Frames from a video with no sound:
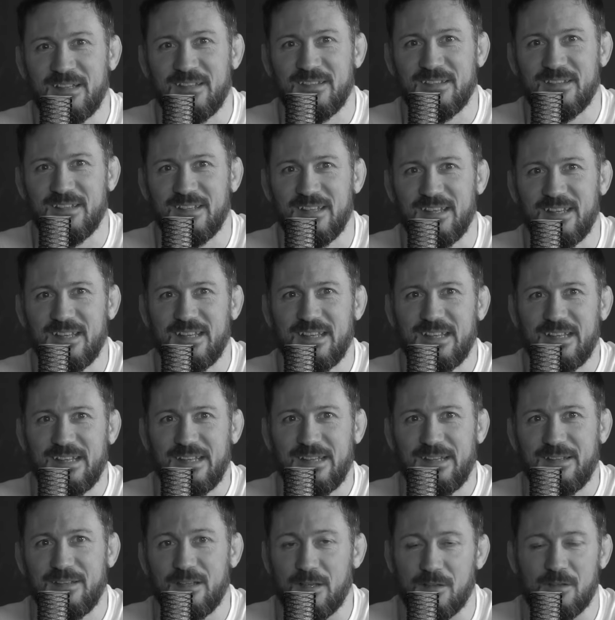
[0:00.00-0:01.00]
that's
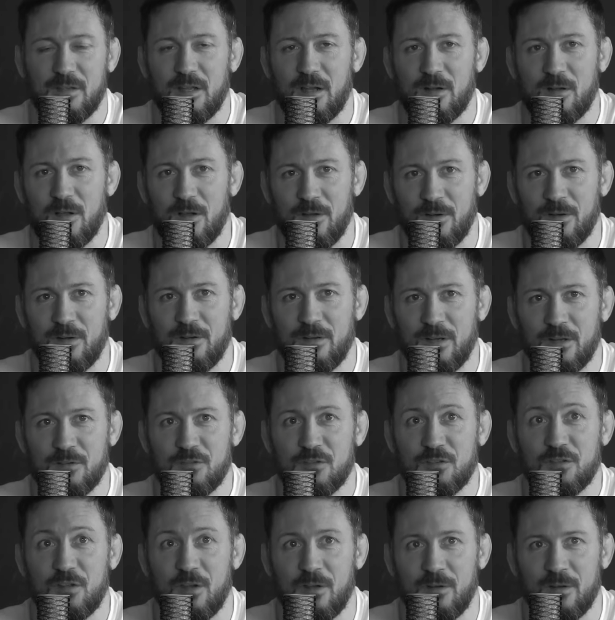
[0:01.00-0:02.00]
not Conor, not
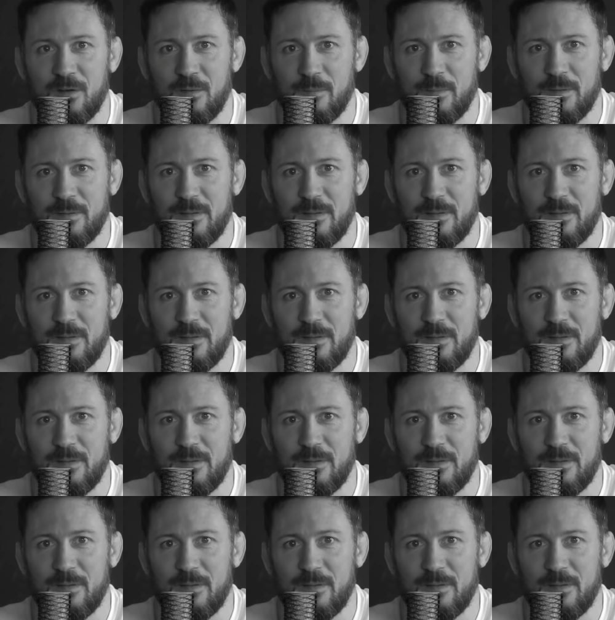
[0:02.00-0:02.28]
just Conor,